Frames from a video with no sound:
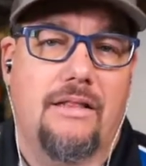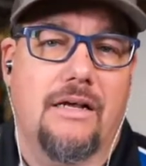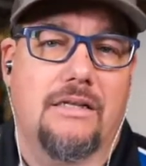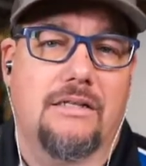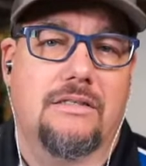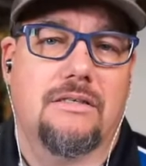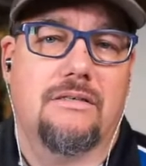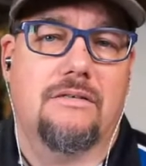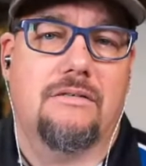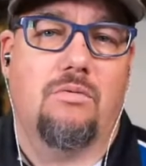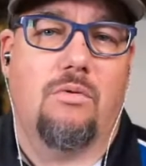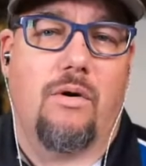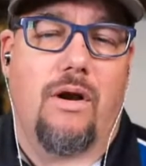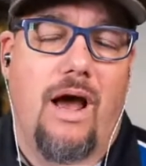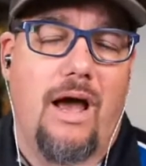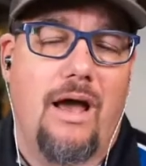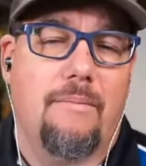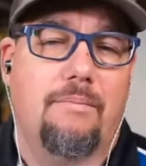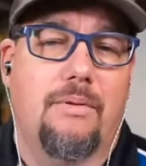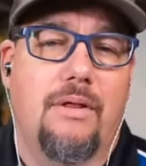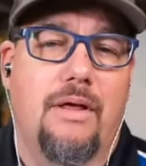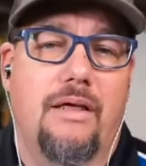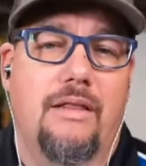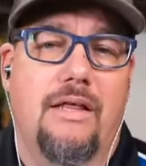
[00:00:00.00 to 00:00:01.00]
That's what
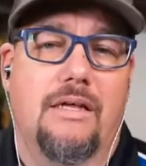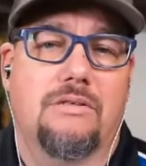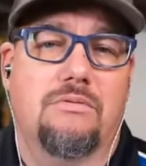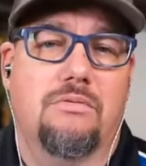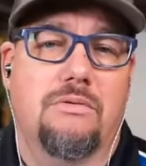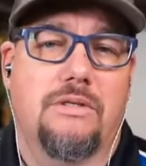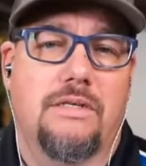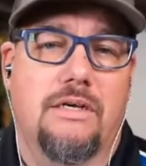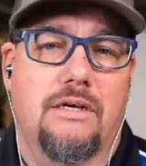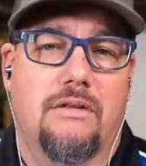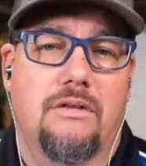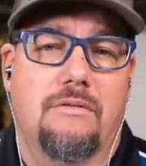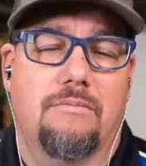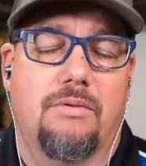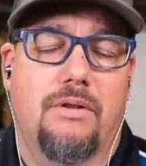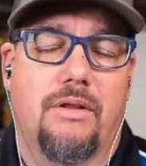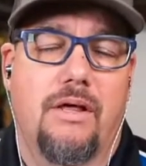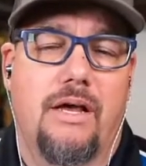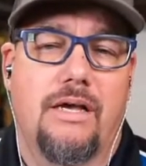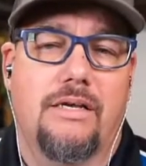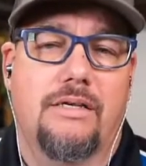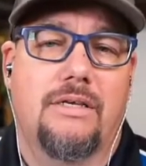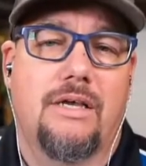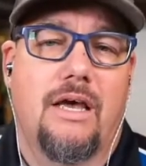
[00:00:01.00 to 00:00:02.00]
I play. That's what Dylan
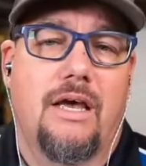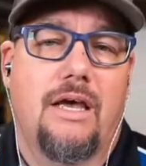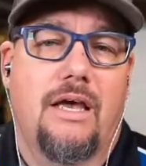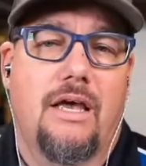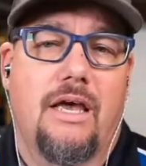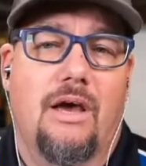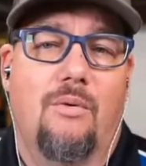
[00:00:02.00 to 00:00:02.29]
plays.